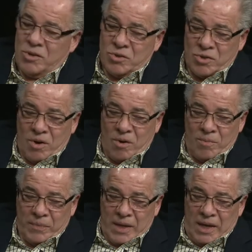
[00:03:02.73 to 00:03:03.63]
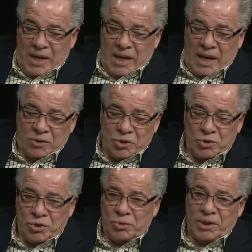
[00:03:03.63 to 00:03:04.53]
So enter
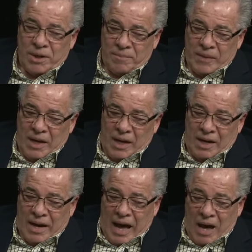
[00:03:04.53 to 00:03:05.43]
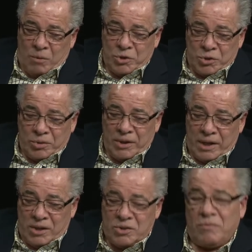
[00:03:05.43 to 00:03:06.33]
Julia, and now Julia
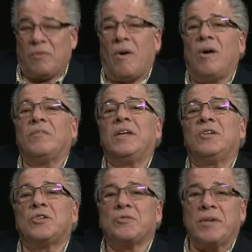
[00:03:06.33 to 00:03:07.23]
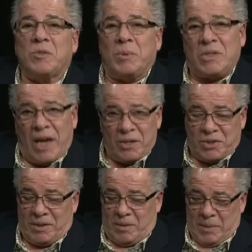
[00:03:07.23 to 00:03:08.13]
is involved in the
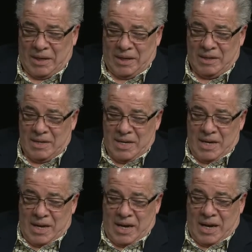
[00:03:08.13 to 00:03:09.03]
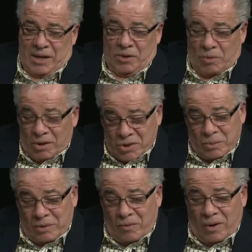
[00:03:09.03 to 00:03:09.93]
Transportation Committee. Mm -hmm. And you're
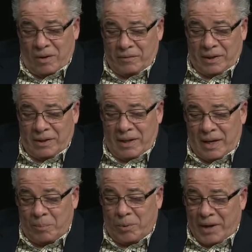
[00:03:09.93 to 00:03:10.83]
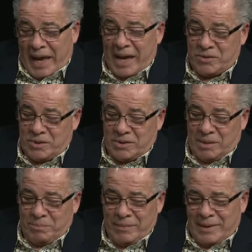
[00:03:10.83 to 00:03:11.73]
also involved in the Airport Hazards.
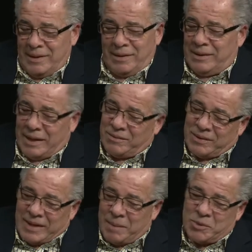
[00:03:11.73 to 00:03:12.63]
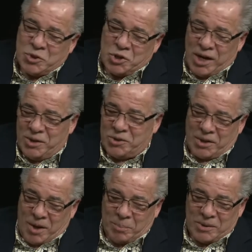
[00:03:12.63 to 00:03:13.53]
I, that name has changed a
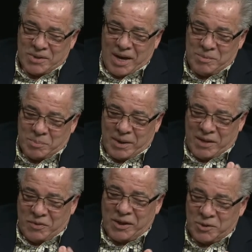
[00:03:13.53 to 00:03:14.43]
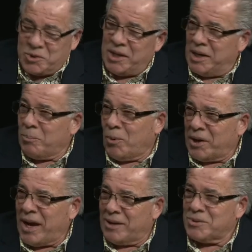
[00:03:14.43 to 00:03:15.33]
couple of times, but I think it's the Airport
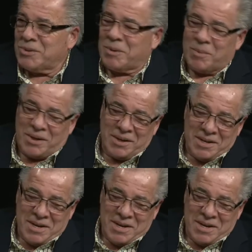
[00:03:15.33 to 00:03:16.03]
Hazards Committee.